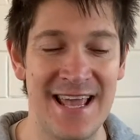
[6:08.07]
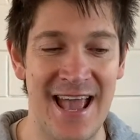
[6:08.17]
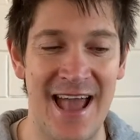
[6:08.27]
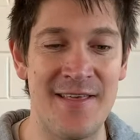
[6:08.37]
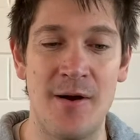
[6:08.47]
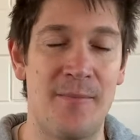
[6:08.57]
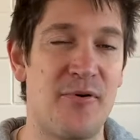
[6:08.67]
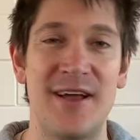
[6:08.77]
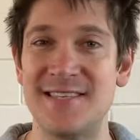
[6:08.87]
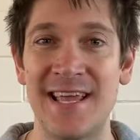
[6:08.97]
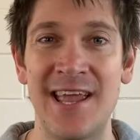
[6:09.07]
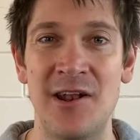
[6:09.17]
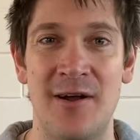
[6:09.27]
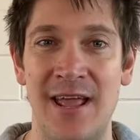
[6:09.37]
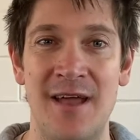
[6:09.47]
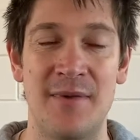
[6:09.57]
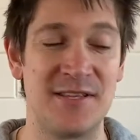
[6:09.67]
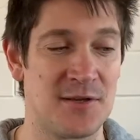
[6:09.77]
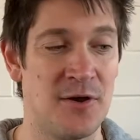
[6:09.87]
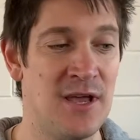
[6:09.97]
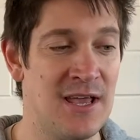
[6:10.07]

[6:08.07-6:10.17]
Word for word: and they were pressing in on him, and so